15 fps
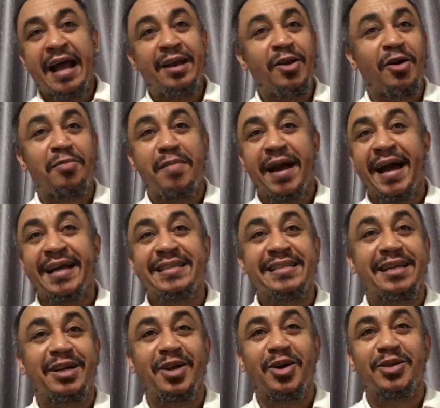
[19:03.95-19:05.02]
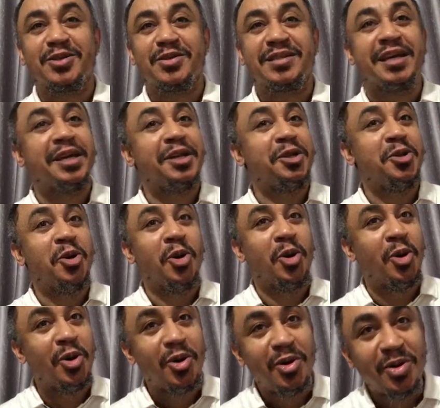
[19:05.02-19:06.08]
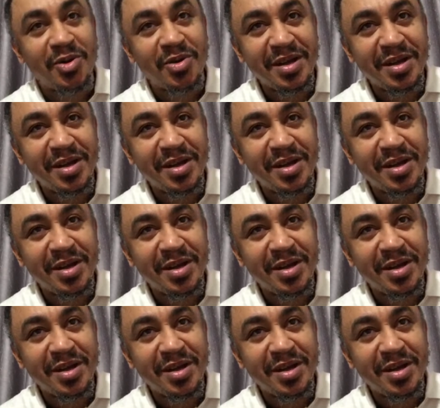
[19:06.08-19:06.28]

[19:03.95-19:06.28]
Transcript: locked my auntie claw to say, no,